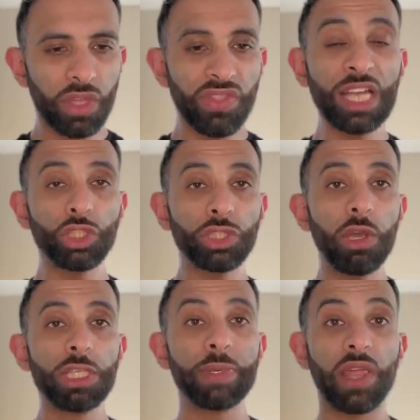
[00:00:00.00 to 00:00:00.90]
that
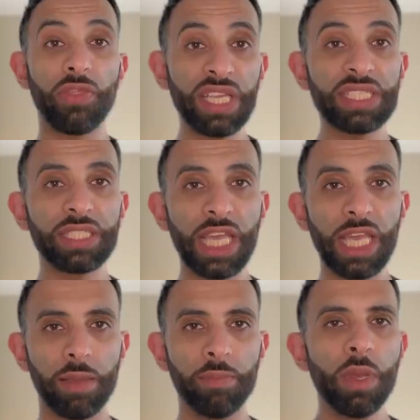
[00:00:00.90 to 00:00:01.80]
shows me that this
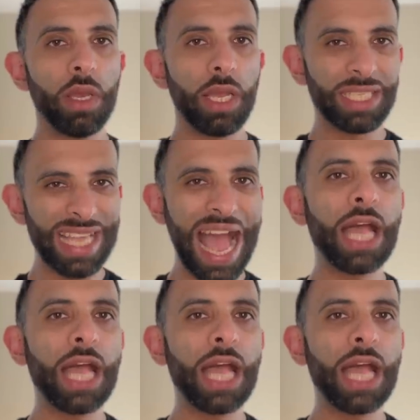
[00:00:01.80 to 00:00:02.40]
team is